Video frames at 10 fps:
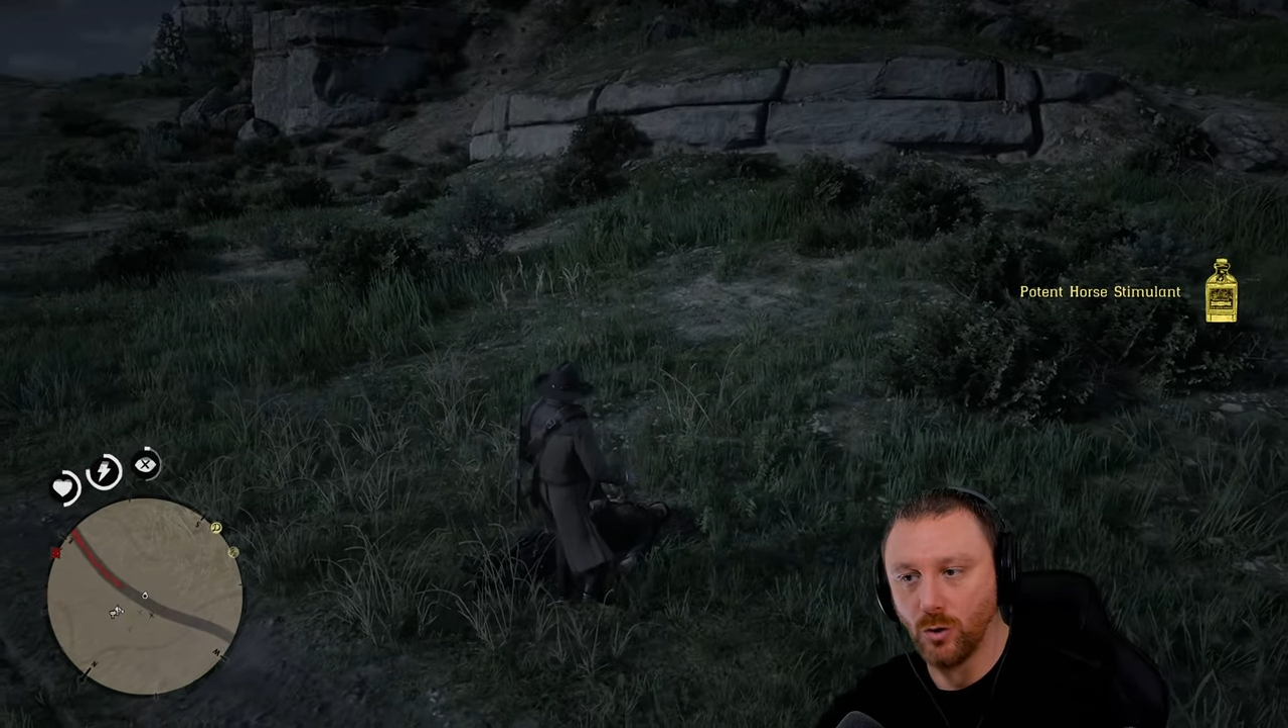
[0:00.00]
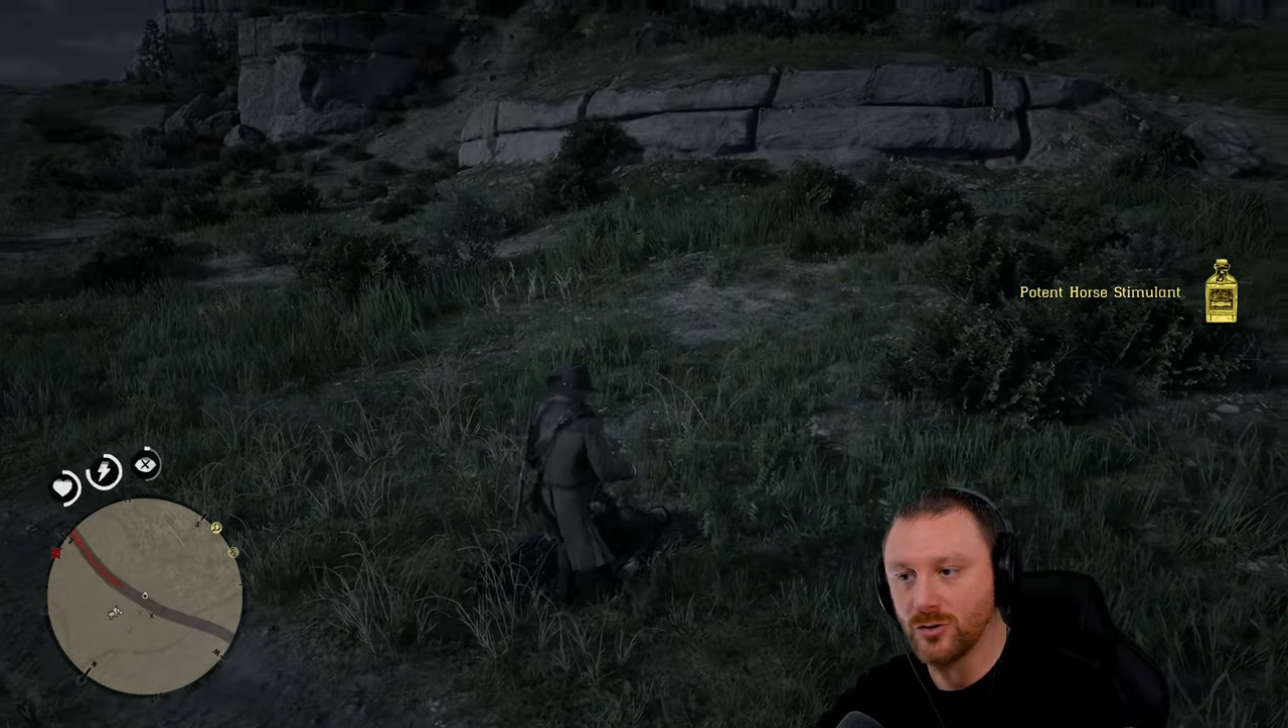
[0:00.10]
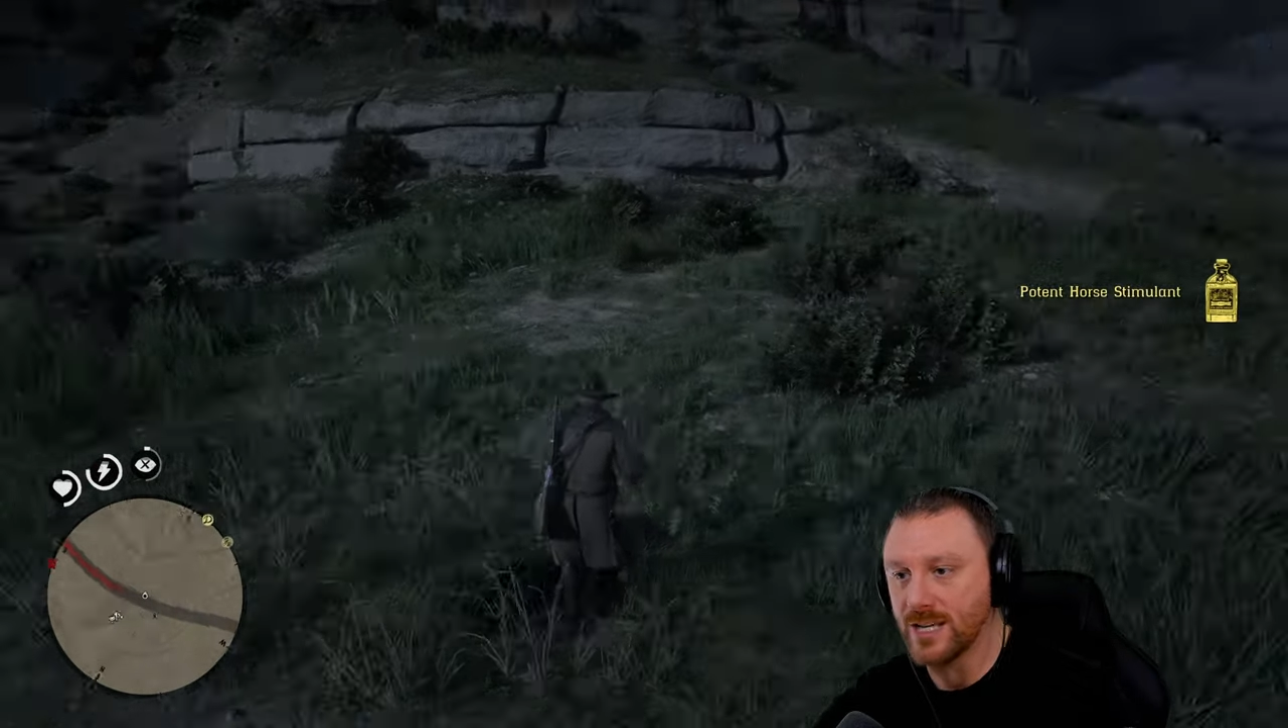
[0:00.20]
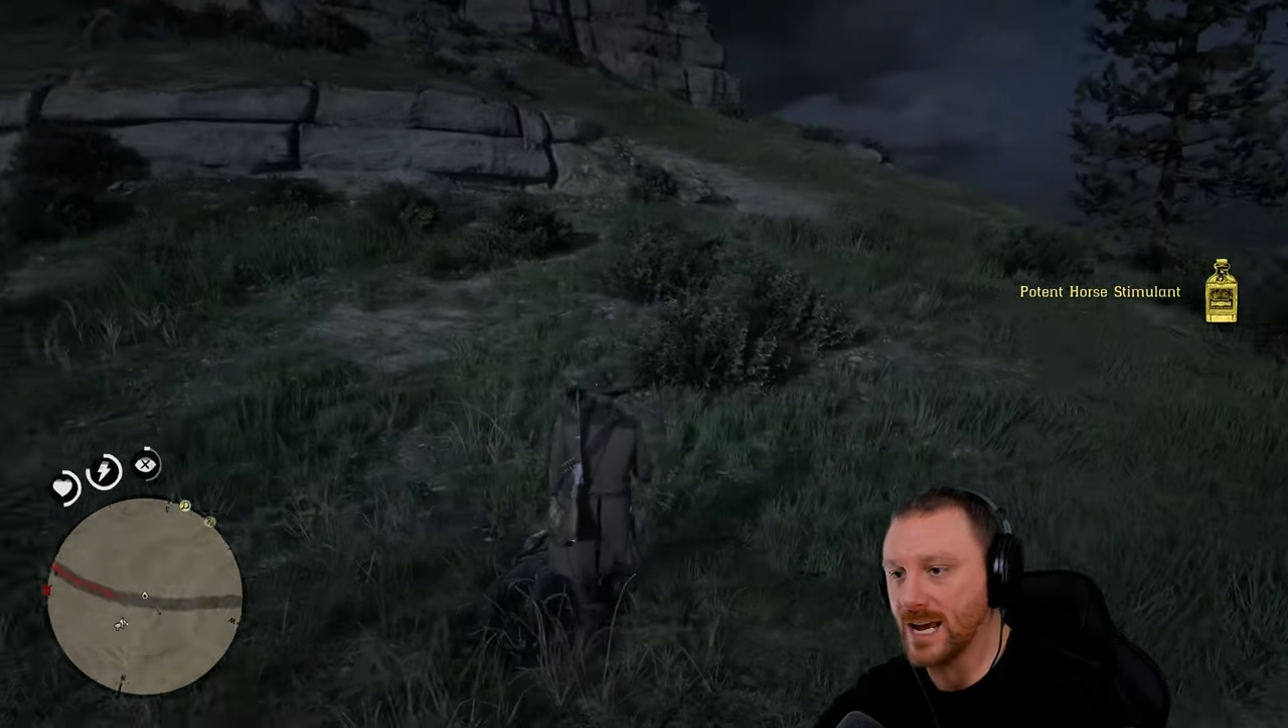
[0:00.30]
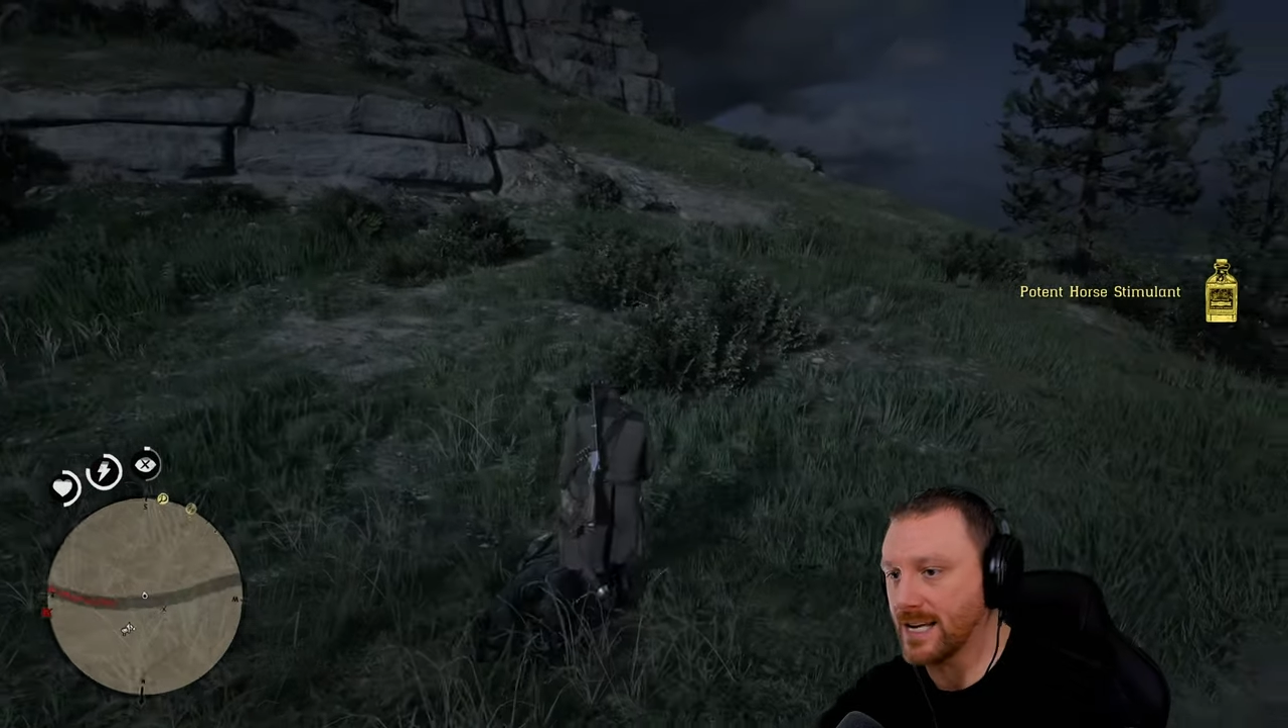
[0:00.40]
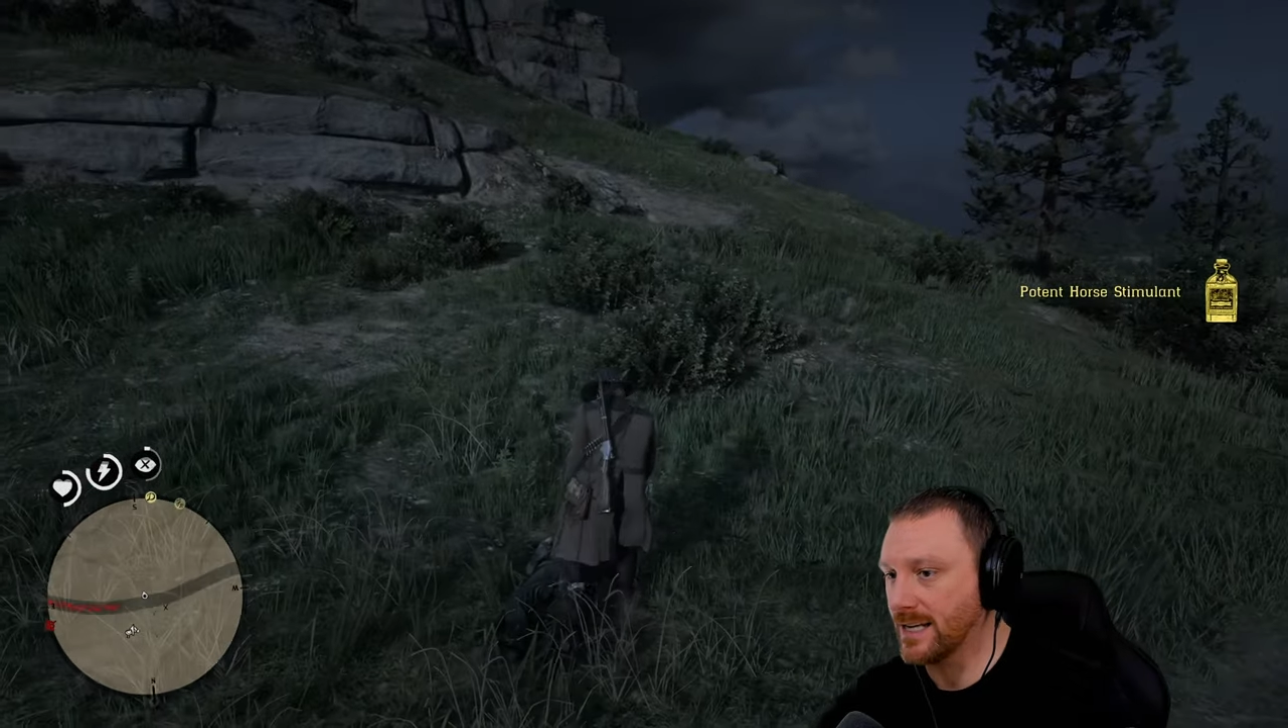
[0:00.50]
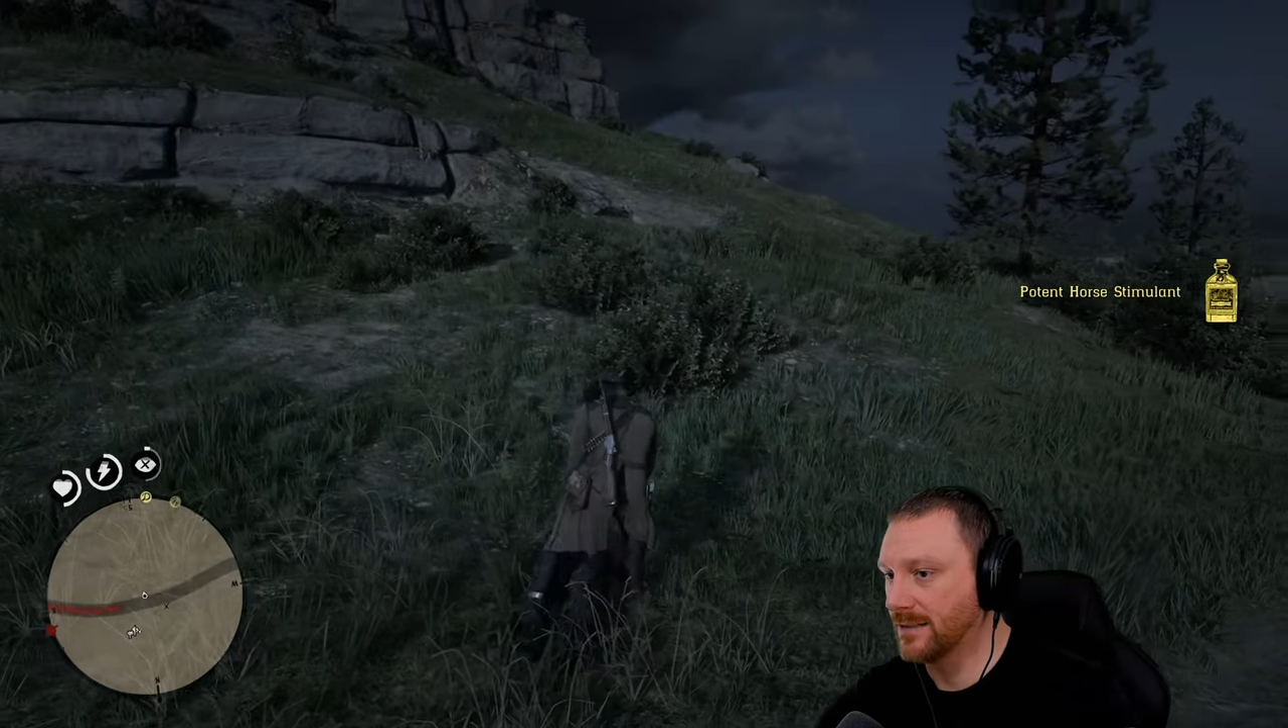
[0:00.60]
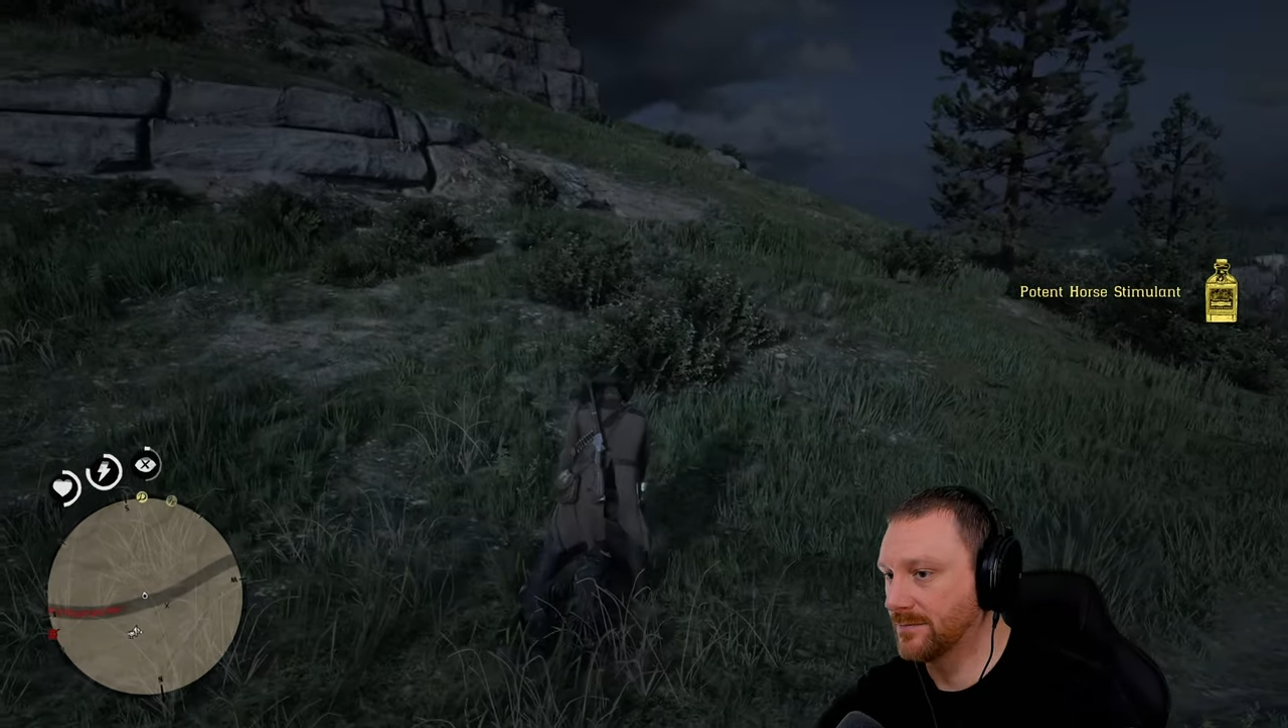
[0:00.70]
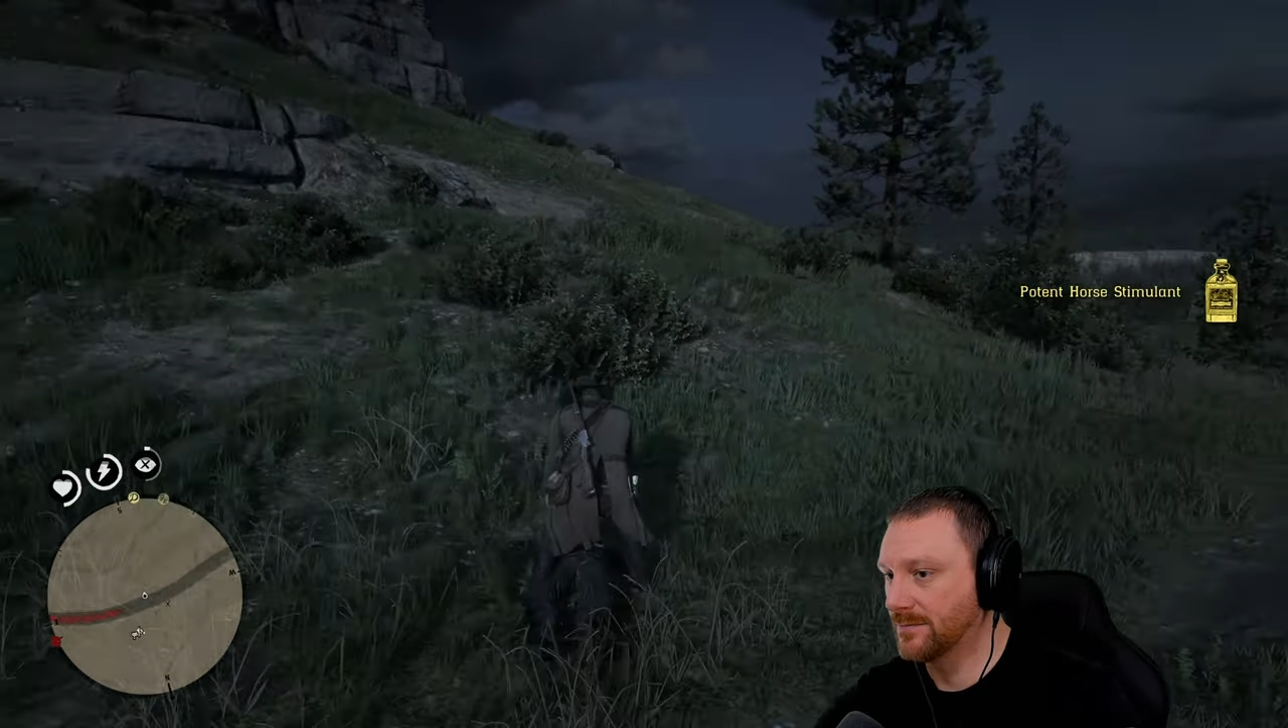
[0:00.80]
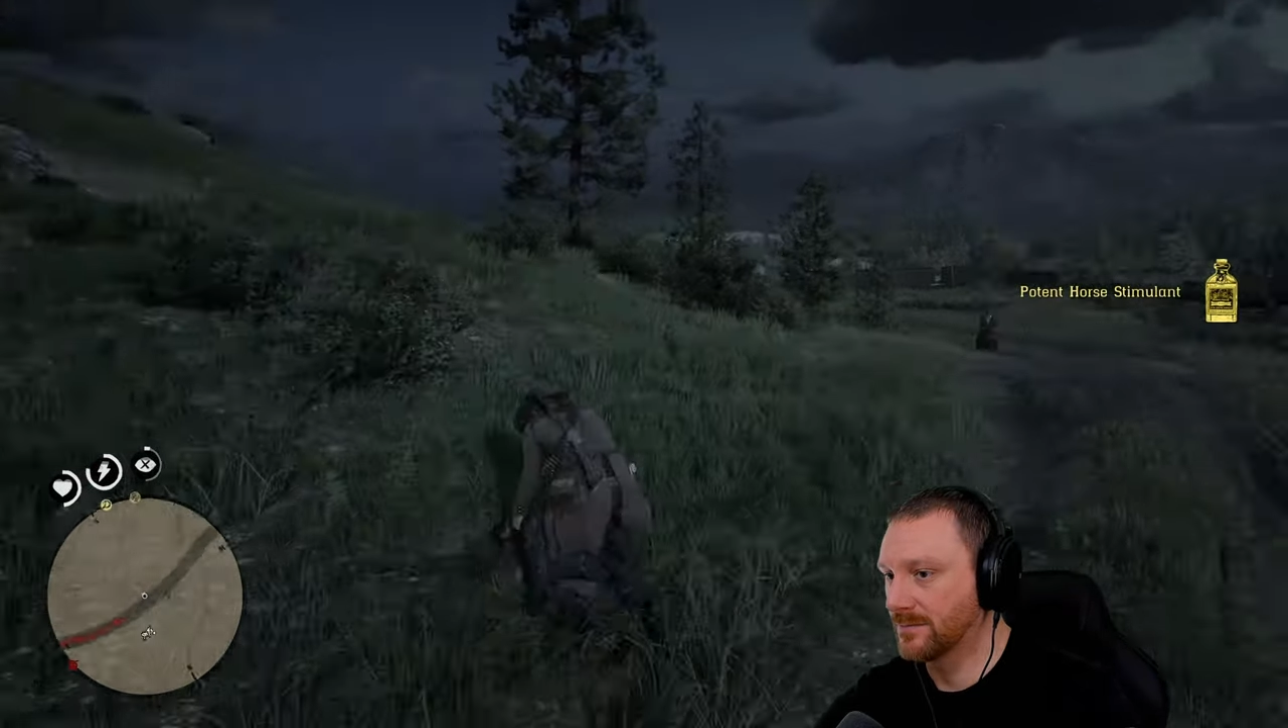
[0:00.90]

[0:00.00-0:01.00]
whole day.